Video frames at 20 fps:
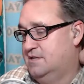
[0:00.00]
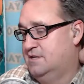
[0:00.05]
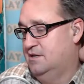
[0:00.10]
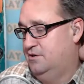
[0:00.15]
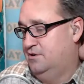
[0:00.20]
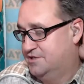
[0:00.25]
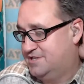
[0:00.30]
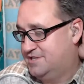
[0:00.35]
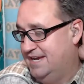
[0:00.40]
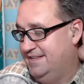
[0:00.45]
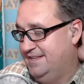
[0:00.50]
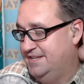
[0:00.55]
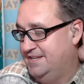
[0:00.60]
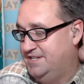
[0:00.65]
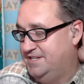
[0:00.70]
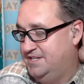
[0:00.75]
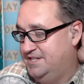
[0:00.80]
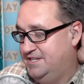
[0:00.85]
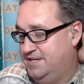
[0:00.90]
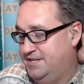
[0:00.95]
saying they
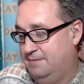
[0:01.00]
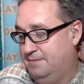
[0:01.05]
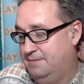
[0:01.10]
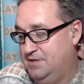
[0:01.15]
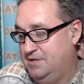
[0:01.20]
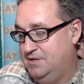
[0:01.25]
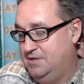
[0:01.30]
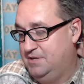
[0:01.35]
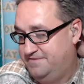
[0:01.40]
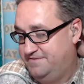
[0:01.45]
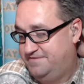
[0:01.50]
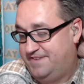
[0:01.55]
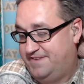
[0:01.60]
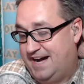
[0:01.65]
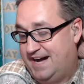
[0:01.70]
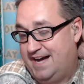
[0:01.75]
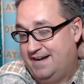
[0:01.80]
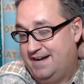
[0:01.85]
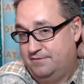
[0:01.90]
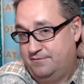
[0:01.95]
did not mention
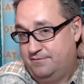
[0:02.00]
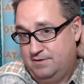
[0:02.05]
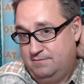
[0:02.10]
5 of them.